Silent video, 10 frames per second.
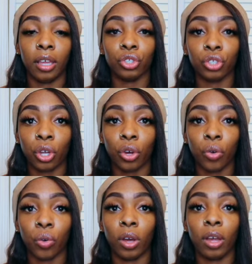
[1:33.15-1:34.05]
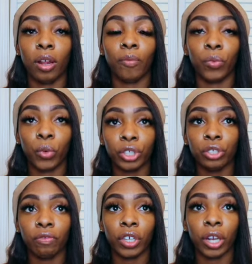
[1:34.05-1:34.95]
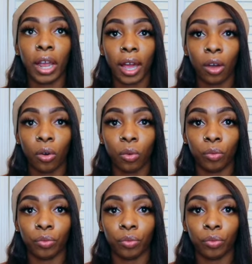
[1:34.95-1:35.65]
So once you figure out,